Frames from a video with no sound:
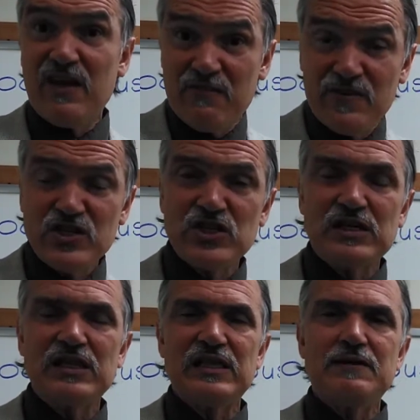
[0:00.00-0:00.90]

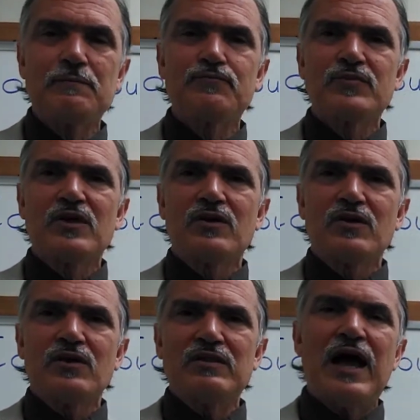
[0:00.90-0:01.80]
efficiently,
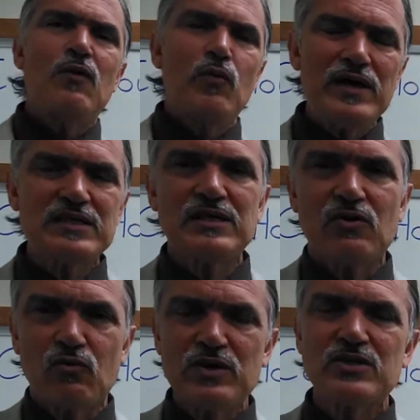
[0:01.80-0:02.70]
not
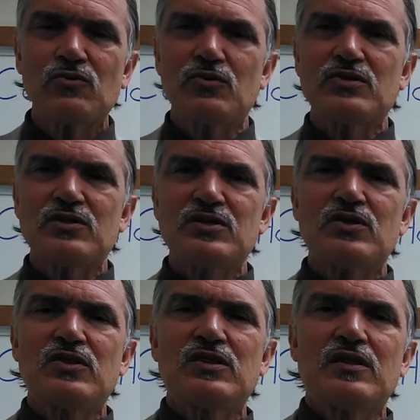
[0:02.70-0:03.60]
wasting
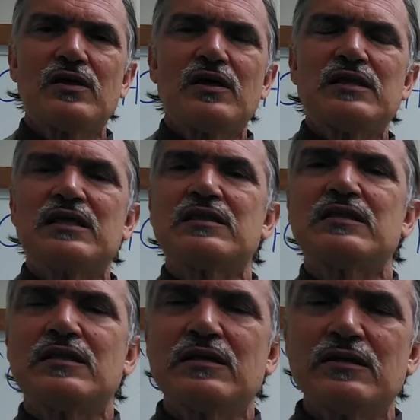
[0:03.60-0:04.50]
resources,
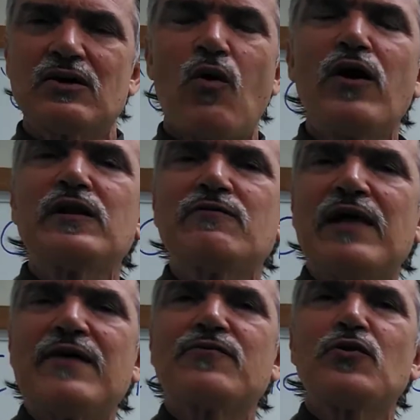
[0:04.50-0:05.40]
then the quality of
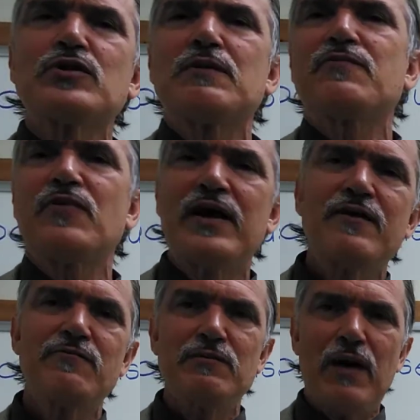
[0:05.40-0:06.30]
life goes up for
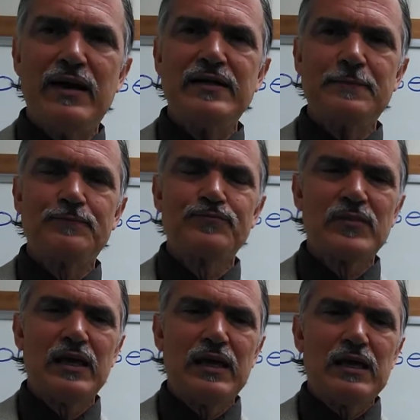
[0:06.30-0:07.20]
everybody.
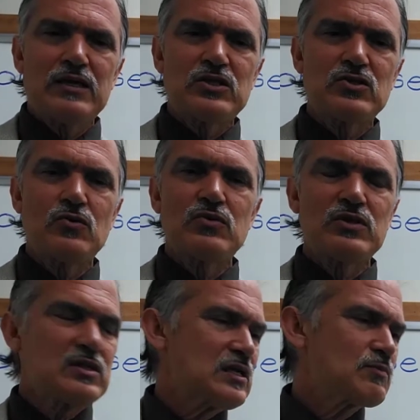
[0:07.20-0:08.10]

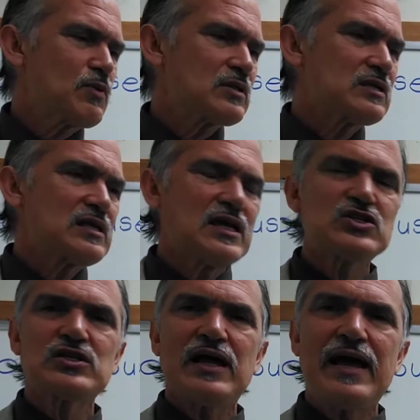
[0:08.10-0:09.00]
So this
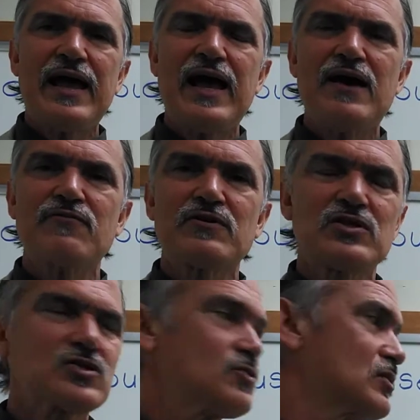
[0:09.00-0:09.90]
presentation I have
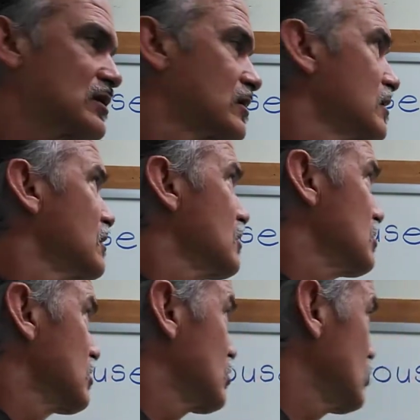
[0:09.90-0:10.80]
concerning
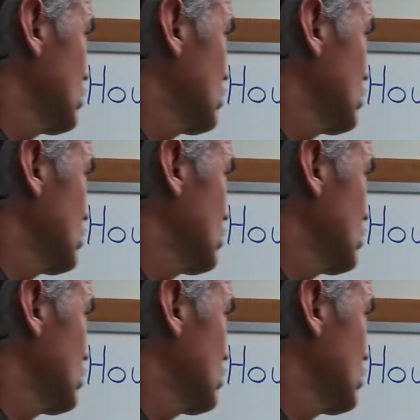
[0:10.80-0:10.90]
the